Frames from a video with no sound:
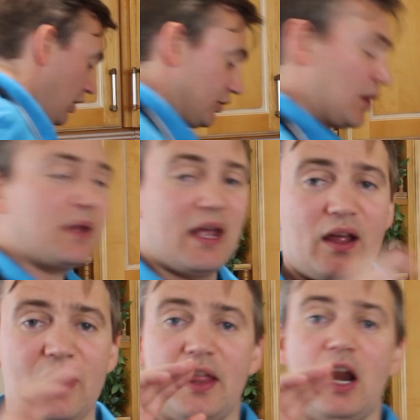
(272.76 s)
So
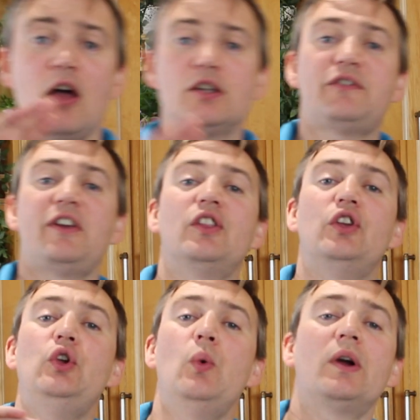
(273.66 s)
the last thing that
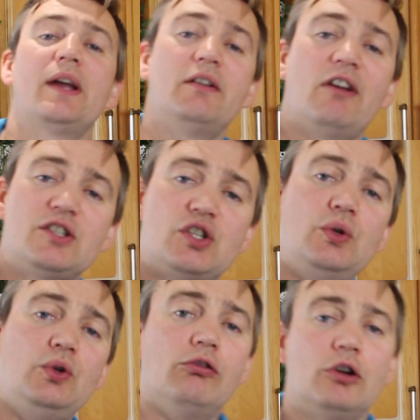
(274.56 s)
you are going to add to
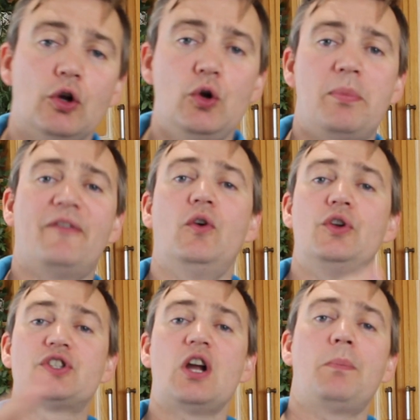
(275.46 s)
your Ragu before you
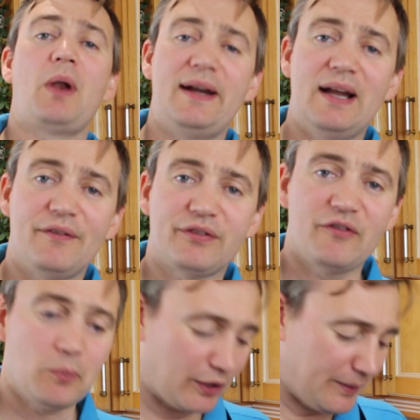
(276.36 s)
start plating it up for
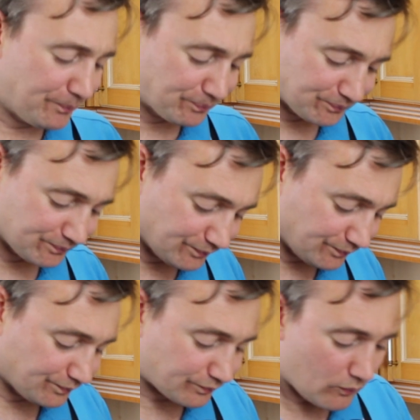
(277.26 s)
everybody
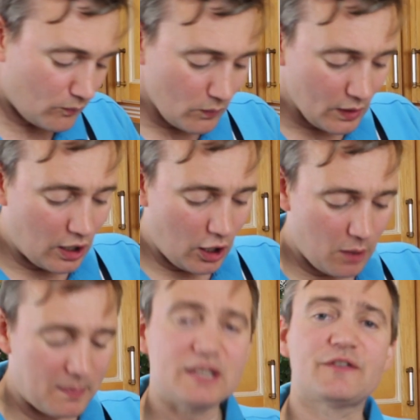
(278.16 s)

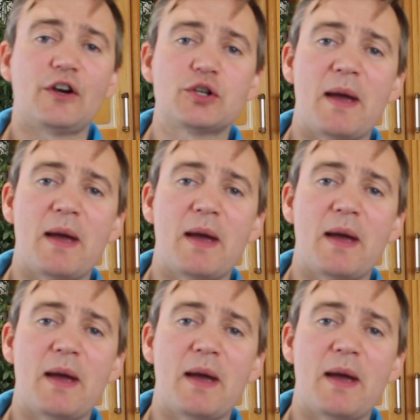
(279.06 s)
is fresh